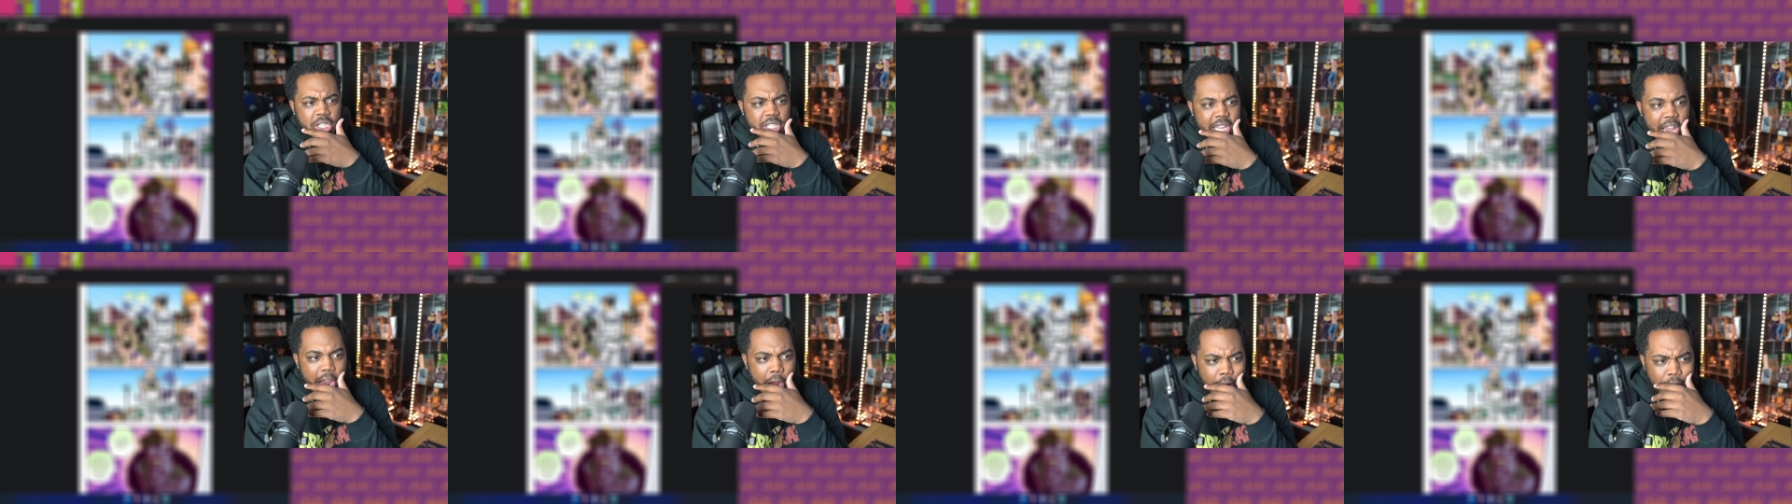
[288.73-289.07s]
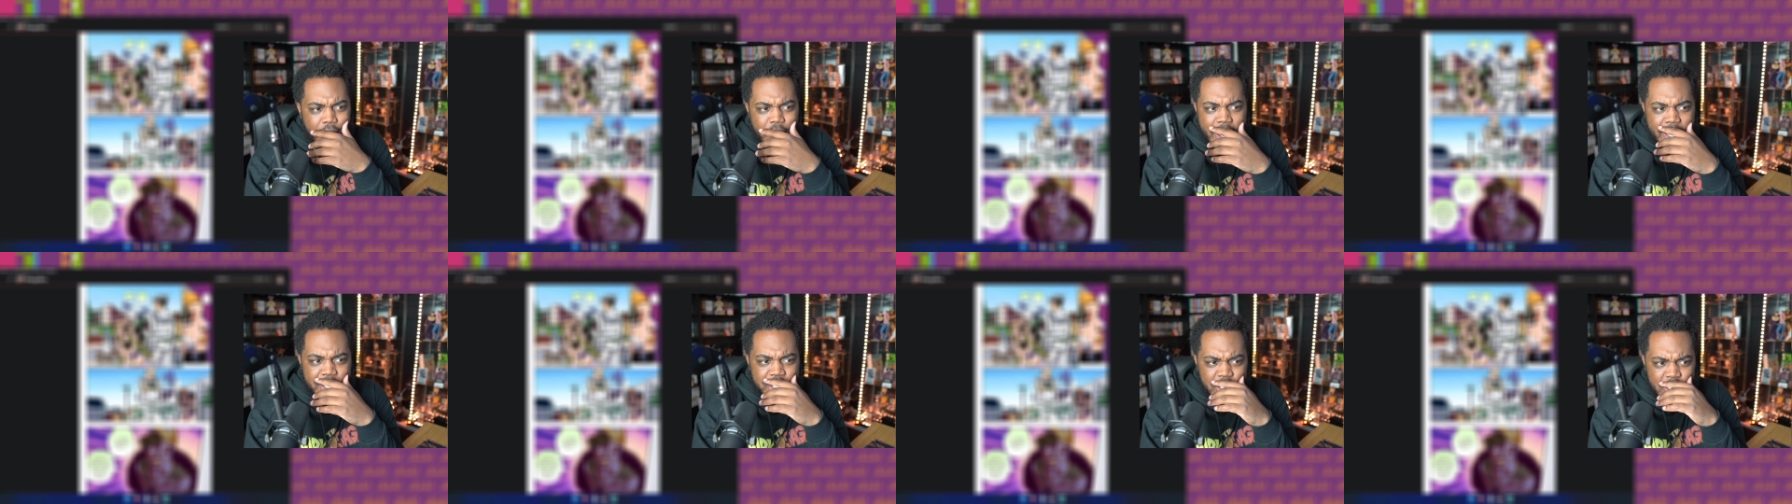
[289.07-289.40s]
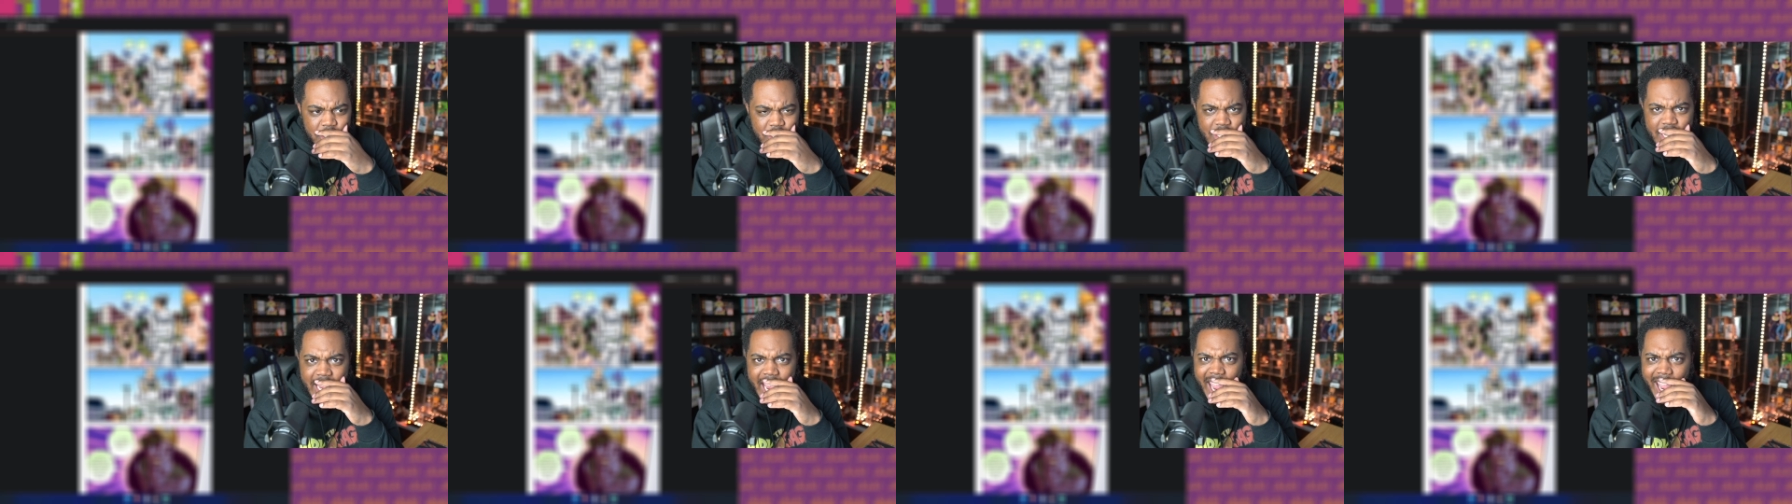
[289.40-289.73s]
terrified. She's
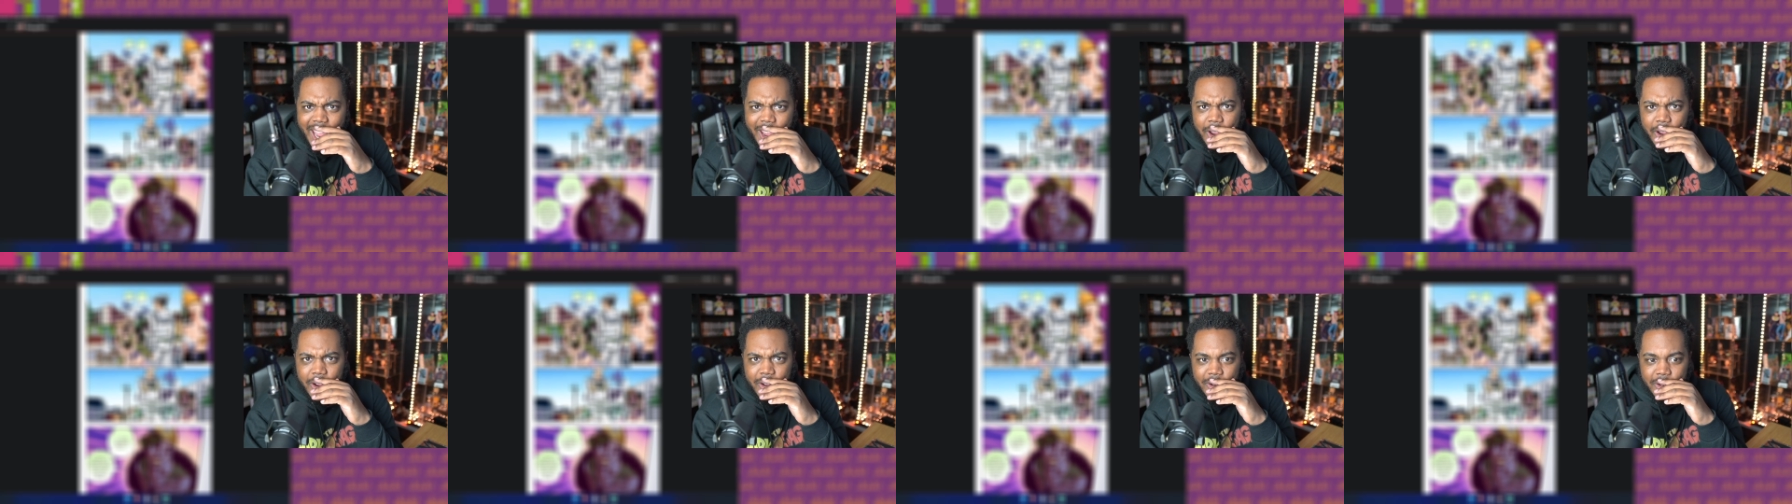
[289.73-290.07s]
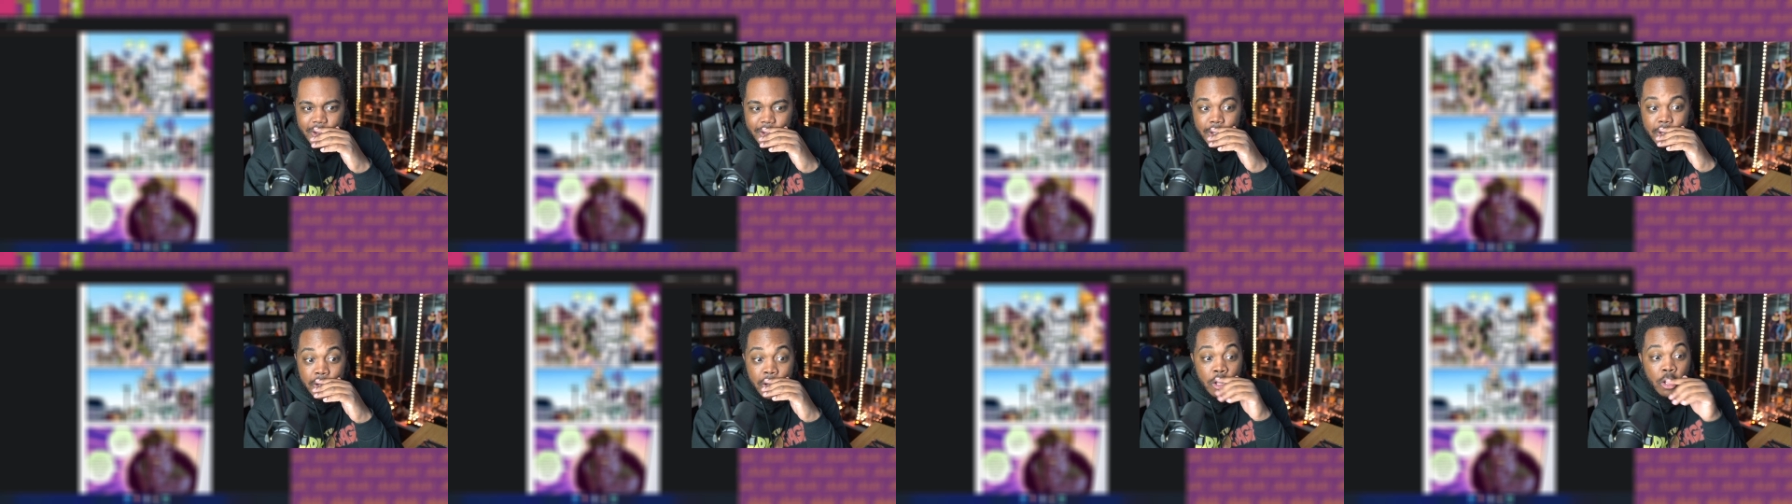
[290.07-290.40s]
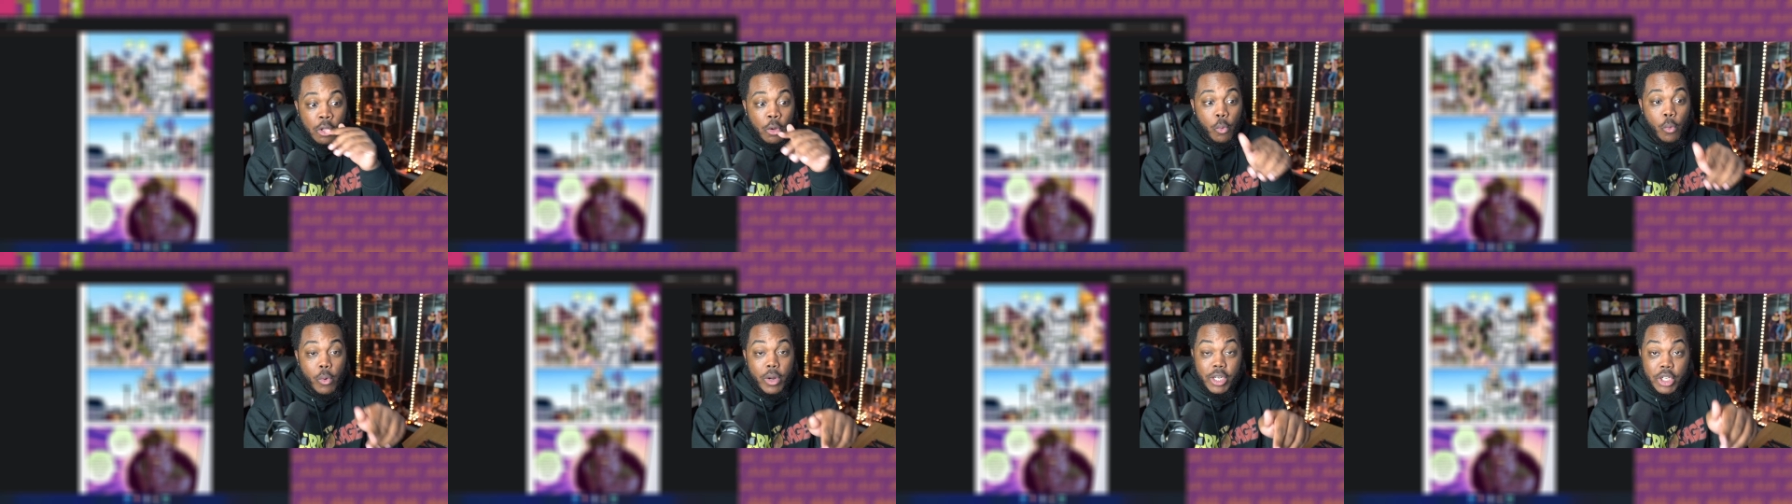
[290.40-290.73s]
scared
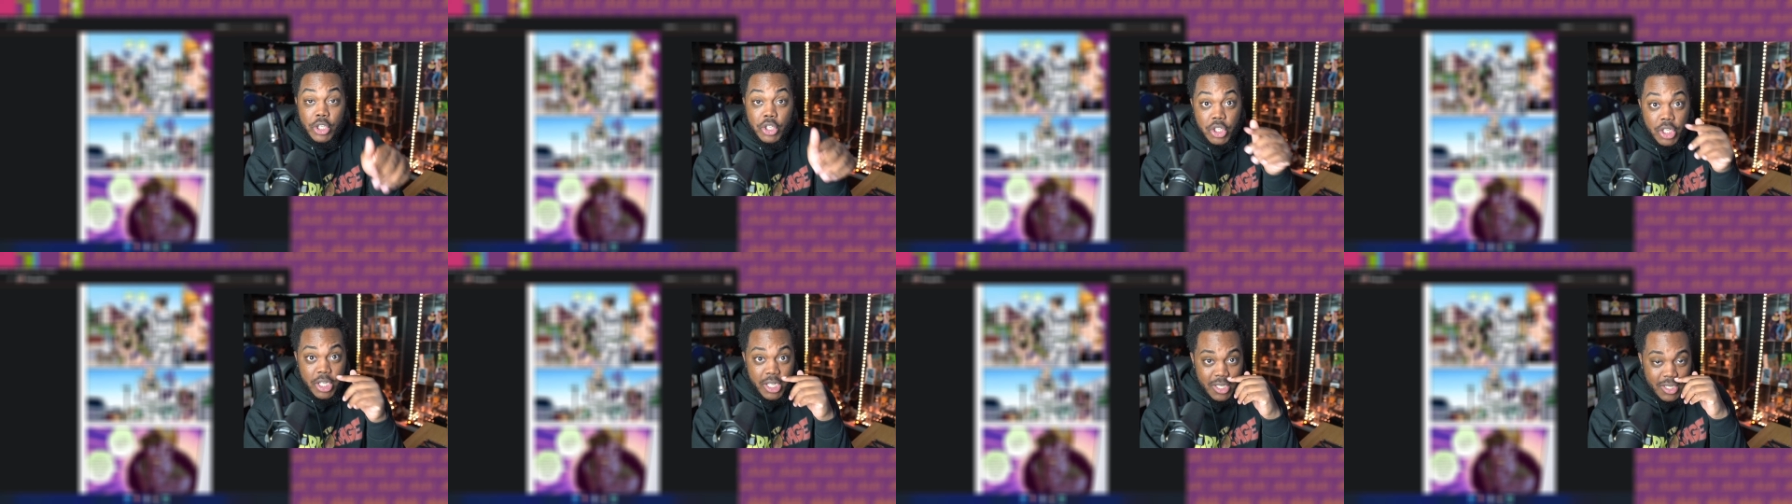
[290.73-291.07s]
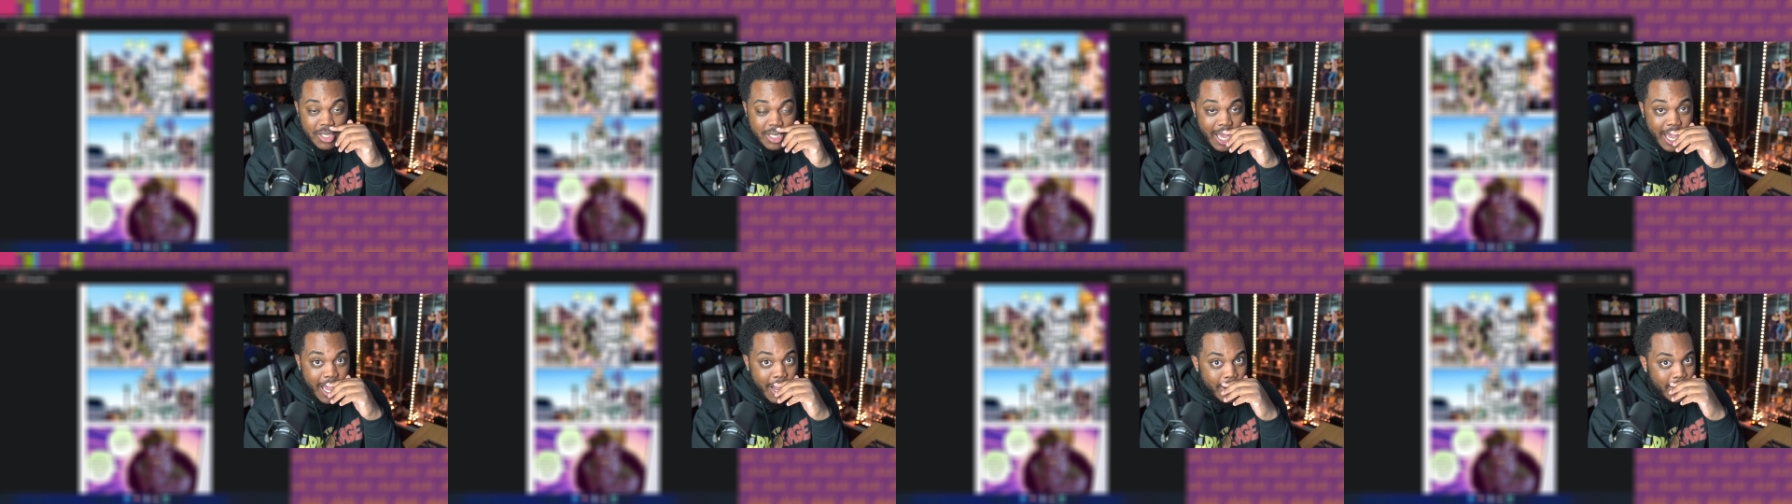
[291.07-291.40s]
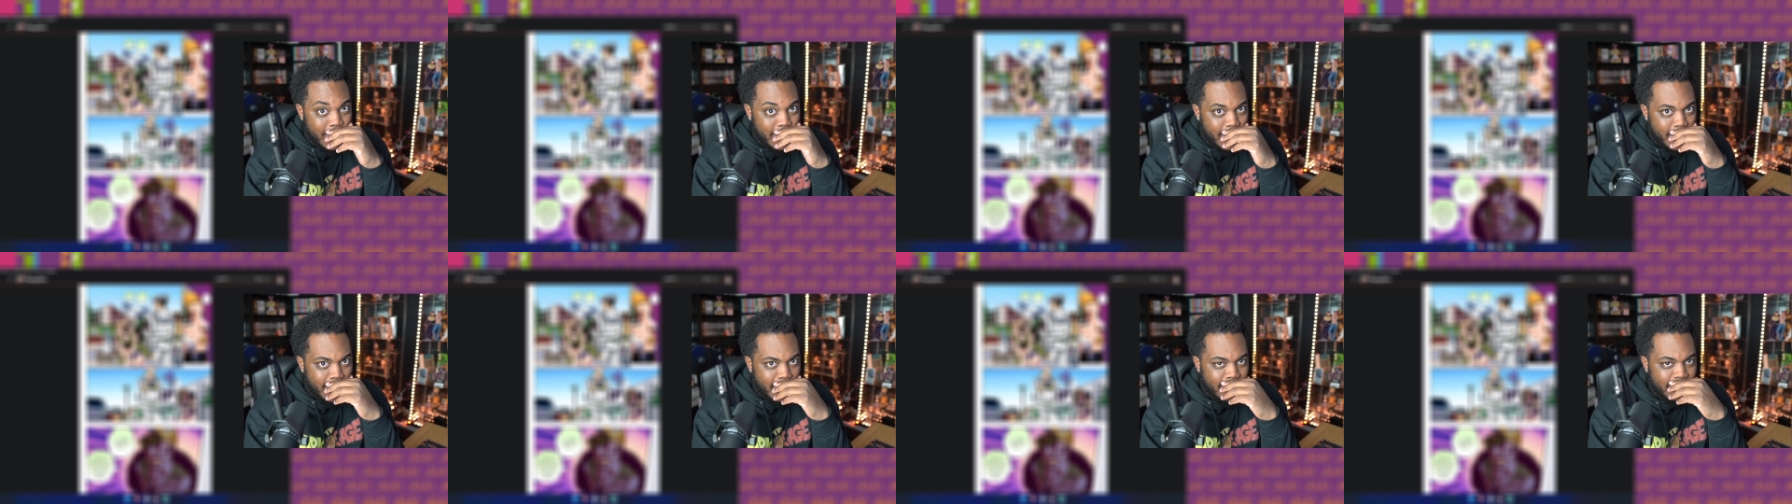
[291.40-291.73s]
what is she scared
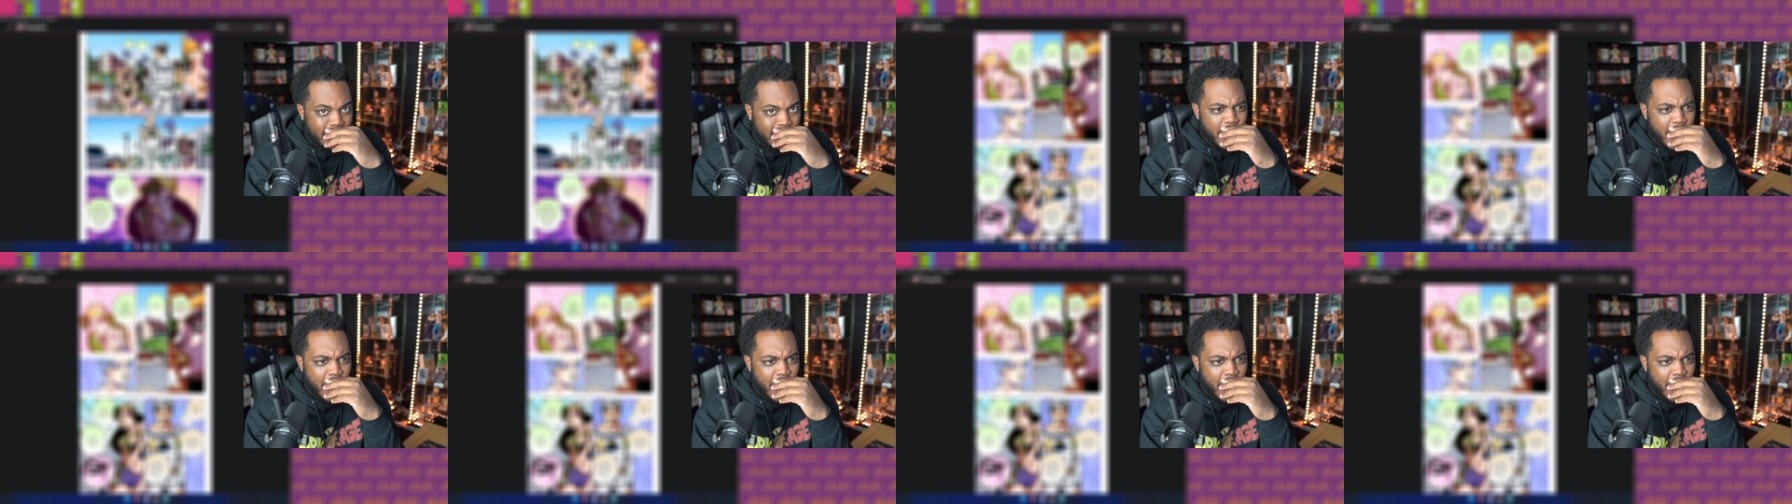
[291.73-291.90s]
of?